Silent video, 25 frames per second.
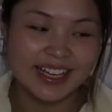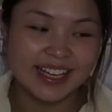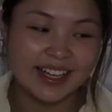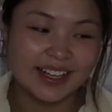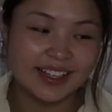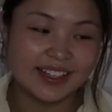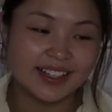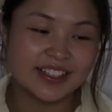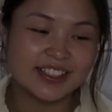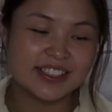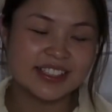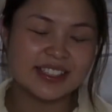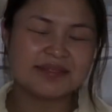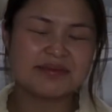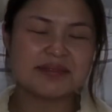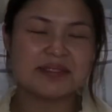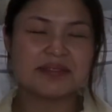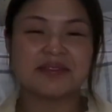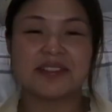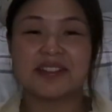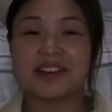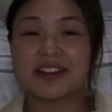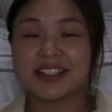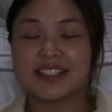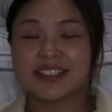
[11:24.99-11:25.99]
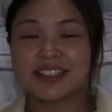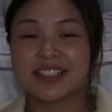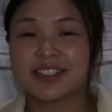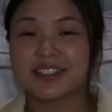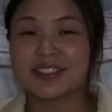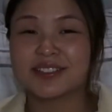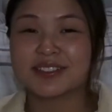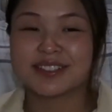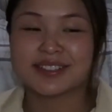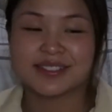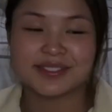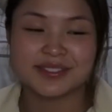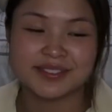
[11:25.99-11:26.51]
I actually been wanting to
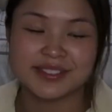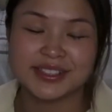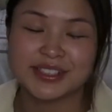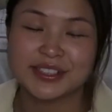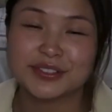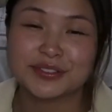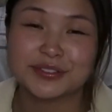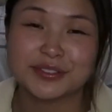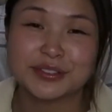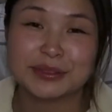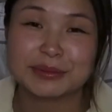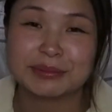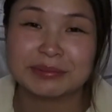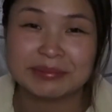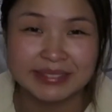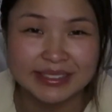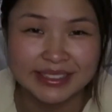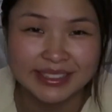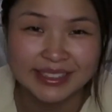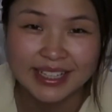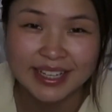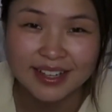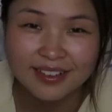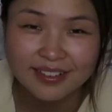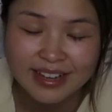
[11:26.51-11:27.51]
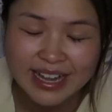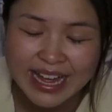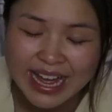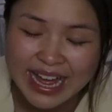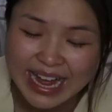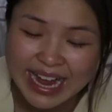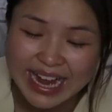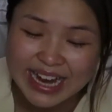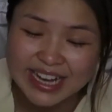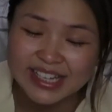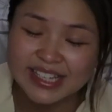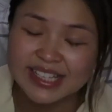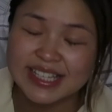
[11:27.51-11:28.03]
do this video for a minute now.
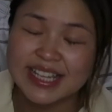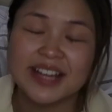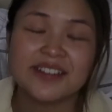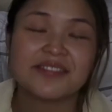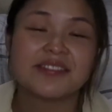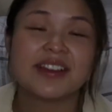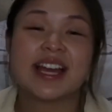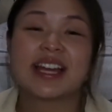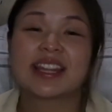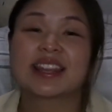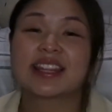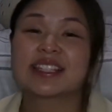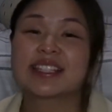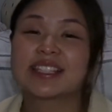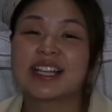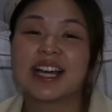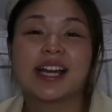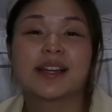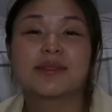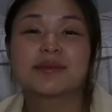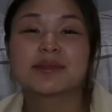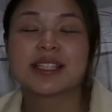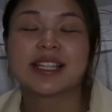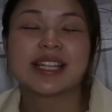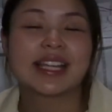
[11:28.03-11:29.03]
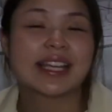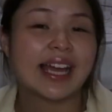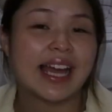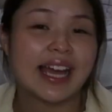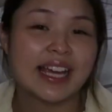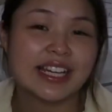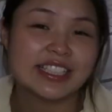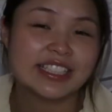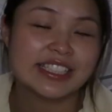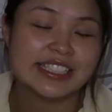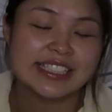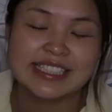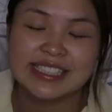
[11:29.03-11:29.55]
I just haven't had the time to like
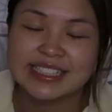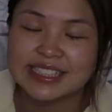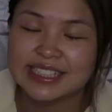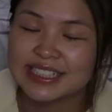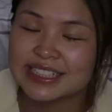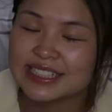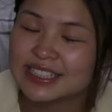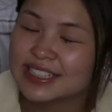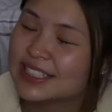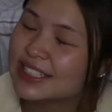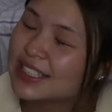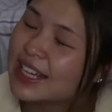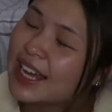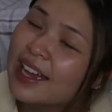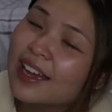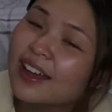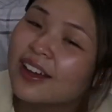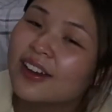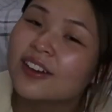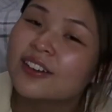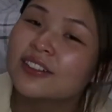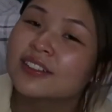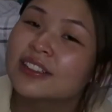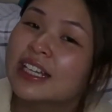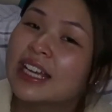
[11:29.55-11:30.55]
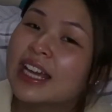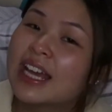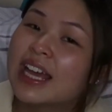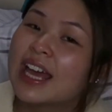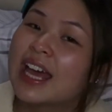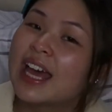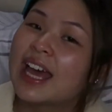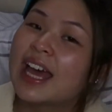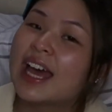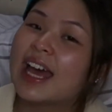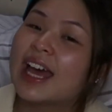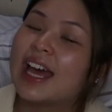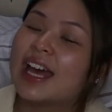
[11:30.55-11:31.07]
actually sit down
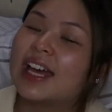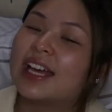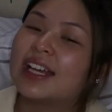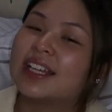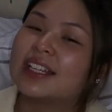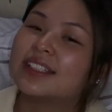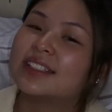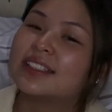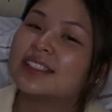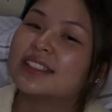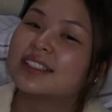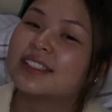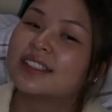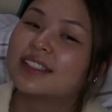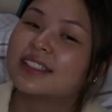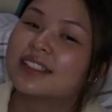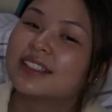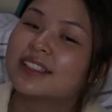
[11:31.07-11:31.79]
and